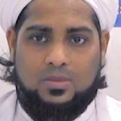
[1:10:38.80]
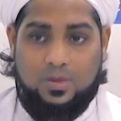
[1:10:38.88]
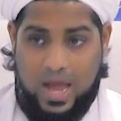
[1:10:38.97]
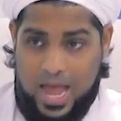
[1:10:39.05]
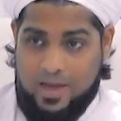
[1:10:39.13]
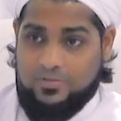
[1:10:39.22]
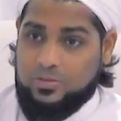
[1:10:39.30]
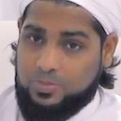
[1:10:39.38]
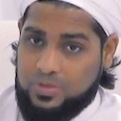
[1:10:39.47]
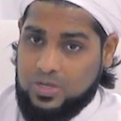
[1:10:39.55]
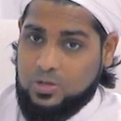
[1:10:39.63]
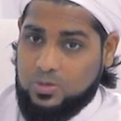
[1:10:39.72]
You have to
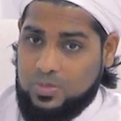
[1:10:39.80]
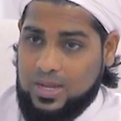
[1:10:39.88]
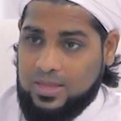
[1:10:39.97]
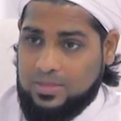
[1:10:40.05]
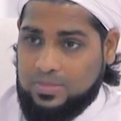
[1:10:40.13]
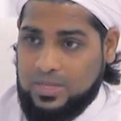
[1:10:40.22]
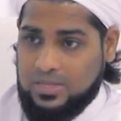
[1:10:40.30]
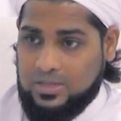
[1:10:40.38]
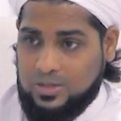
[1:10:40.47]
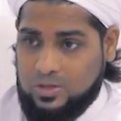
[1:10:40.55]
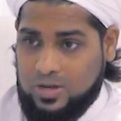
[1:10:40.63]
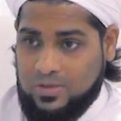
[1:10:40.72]
pray Jumu'ah in the place
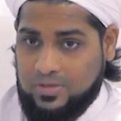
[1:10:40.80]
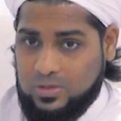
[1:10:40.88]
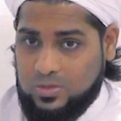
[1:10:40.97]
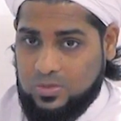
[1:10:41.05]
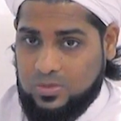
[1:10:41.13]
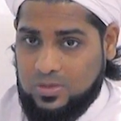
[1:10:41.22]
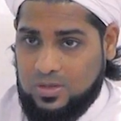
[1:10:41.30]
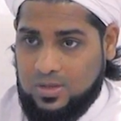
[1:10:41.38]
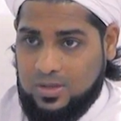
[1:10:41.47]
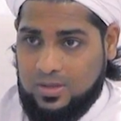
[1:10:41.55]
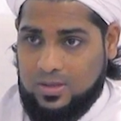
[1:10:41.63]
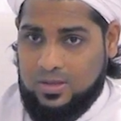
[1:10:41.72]
that you're traveling to.
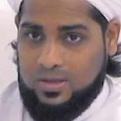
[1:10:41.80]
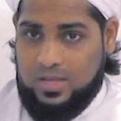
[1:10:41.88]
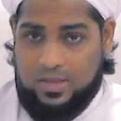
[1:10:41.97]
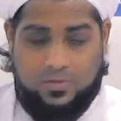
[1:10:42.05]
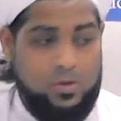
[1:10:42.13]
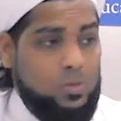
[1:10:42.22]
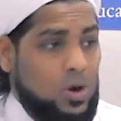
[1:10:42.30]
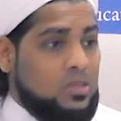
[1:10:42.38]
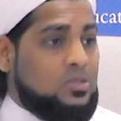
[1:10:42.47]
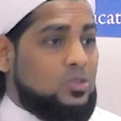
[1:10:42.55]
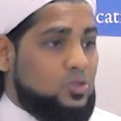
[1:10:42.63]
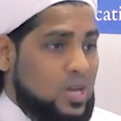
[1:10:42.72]
If you
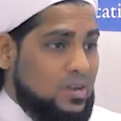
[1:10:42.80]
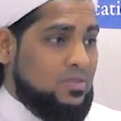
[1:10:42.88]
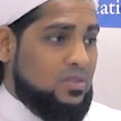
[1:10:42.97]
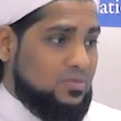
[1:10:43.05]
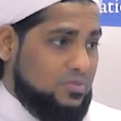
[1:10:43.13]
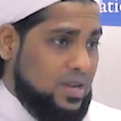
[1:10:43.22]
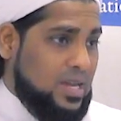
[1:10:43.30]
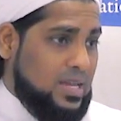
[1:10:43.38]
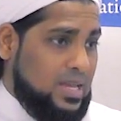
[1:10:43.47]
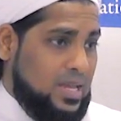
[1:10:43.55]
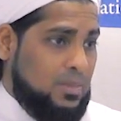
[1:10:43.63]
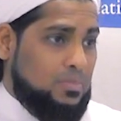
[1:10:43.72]
want to travel on
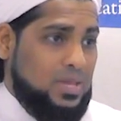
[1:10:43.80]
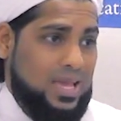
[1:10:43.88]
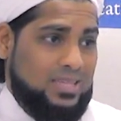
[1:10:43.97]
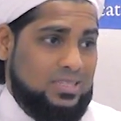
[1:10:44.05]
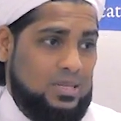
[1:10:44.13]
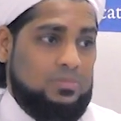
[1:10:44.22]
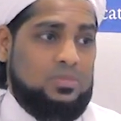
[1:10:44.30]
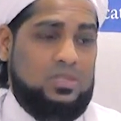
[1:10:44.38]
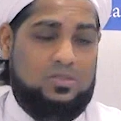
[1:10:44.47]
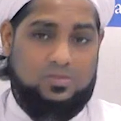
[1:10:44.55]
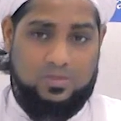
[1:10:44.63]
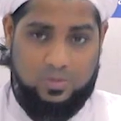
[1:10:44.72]
Friday and be
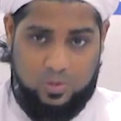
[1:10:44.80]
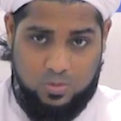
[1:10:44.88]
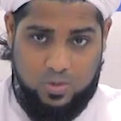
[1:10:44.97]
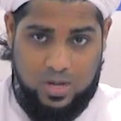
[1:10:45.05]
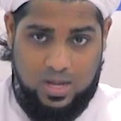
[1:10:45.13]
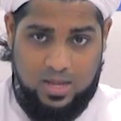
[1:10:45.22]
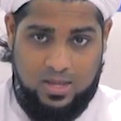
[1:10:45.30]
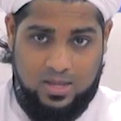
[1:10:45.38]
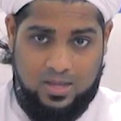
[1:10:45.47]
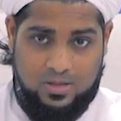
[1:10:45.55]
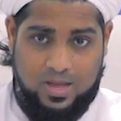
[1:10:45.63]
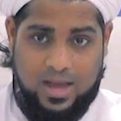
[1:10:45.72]
exempted from Jumu'ah,
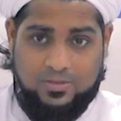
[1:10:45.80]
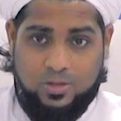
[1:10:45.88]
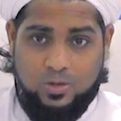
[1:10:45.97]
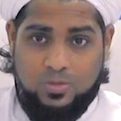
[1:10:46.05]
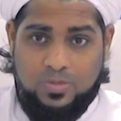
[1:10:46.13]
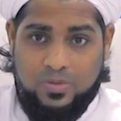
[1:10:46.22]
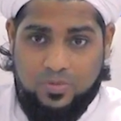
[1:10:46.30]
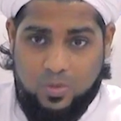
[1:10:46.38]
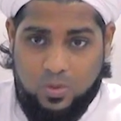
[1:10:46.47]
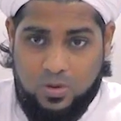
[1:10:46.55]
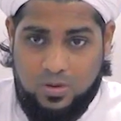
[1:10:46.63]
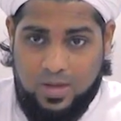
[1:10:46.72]
you have to do it
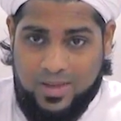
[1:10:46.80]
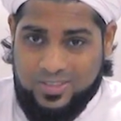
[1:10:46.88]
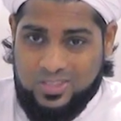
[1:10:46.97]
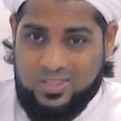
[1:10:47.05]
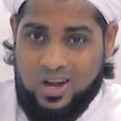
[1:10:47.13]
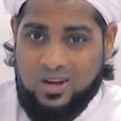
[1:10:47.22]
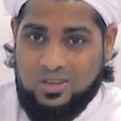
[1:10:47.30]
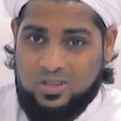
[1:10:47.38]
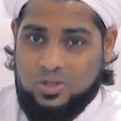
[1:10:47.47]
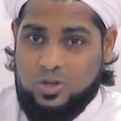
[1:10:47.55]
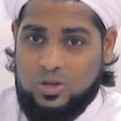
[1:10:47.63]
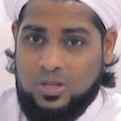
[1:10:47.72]
before, you have to start
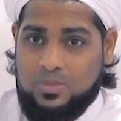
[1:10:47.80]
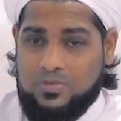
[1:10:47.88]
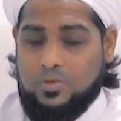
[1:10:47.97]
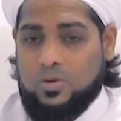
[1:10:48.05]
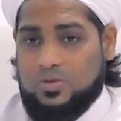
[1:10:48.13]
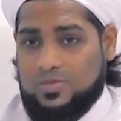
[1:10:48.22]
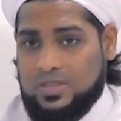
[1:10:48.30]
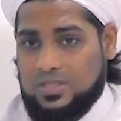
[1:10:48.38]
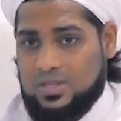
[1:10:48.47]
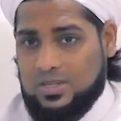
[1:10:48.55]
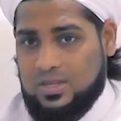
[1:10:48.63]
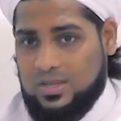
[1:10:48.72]
the journey before
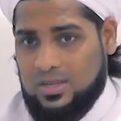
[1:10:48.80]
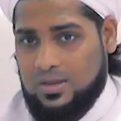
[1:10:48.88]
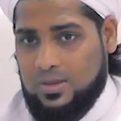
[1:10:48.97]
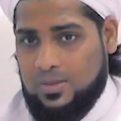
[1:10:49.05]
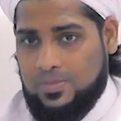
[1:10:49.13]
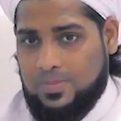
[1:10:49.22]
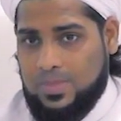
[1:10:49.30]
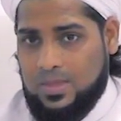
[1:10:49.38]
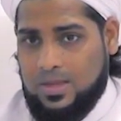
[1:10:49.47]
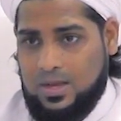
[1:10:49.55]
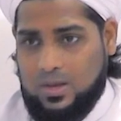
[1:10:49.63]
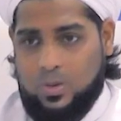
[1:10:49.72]
Fajr.
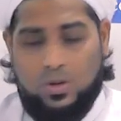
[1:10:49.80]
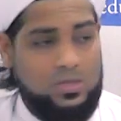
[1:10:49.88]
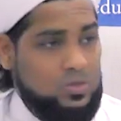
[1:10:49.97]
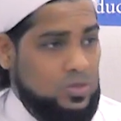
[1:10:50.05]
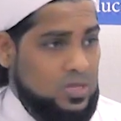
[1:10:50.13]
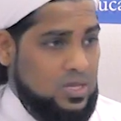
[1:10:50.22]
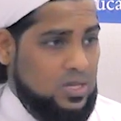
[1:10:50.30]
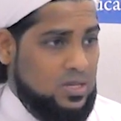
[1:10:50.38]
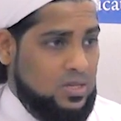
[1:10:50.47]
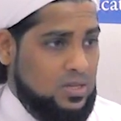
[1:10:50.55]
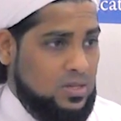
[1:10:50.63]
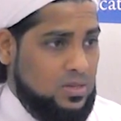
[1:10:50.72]
According to the
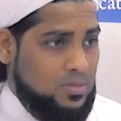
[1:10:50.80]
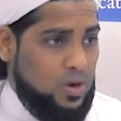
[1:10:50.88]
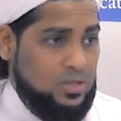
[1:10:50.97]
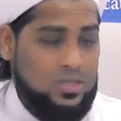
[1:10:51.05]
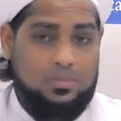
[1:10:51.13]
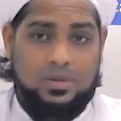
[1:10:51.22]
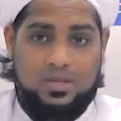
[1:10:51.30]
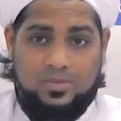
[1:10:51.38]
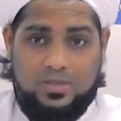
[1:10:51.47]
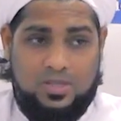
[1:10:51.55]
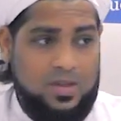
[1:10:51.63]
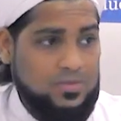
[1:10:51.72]
Mu'tamad of
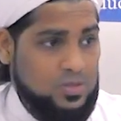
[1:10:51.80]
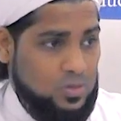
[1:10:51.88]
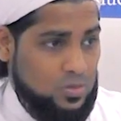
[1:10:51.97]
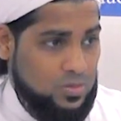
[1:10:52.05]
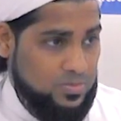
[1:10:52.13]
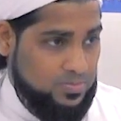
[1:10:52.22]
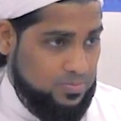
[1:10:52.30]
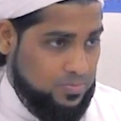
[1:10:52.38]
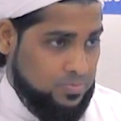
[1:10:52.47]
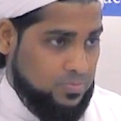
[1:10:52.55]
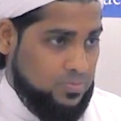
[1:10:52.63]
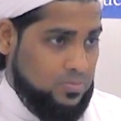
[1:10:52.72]
the Shafi'i school.
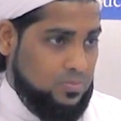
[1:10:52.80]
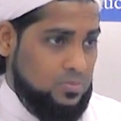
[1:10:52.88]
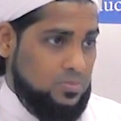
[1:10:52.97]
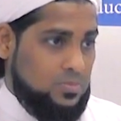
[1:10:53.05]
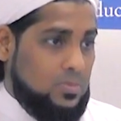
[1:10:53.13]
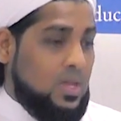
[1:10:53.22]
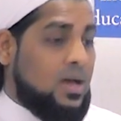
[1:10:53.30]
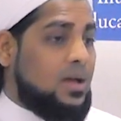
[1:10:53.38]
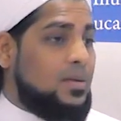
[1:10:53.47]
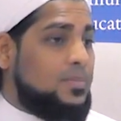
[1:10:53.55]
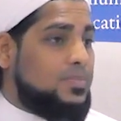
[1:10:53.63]
Huh?